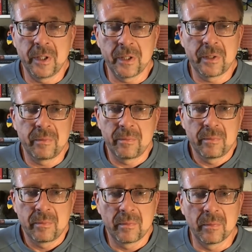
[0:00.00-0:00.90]
just
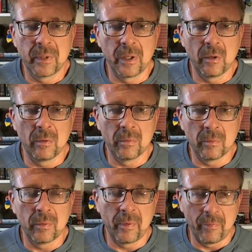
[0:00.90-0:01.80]
you know
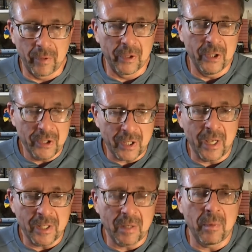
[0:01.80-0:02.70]
in this
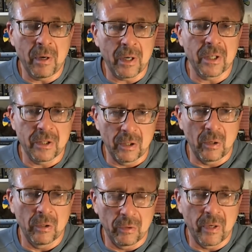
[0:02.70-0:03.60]
case America's
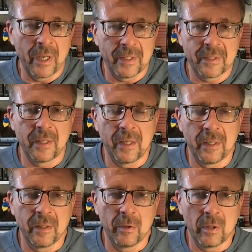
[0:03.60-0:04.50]
on the right
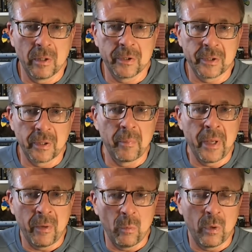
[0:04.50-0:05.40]
side. And also
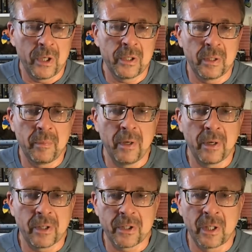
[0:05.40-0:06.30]
many wars
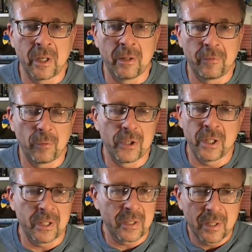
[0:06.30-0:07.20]
America started for,
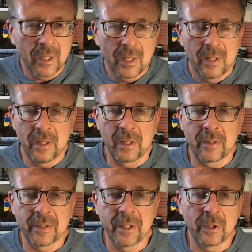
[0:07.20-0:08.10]
just like
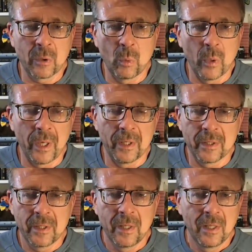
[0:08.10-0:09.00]
said, Kuwait,
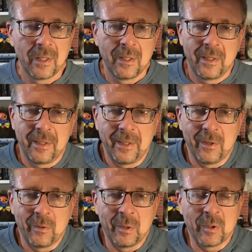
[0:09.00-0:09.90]

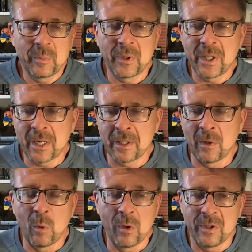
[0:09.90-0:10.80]
that was protecting
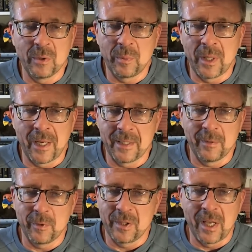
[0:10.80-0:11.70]
oil supplies,
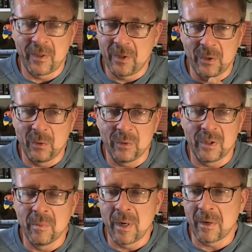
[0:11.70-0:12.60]
there was nothing to do with
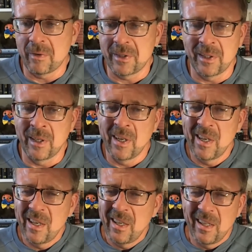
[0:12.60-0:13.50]
democracy.
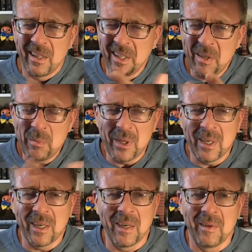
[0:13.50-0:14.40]

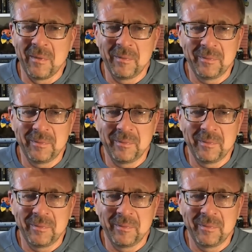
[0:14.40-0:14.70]
Libya,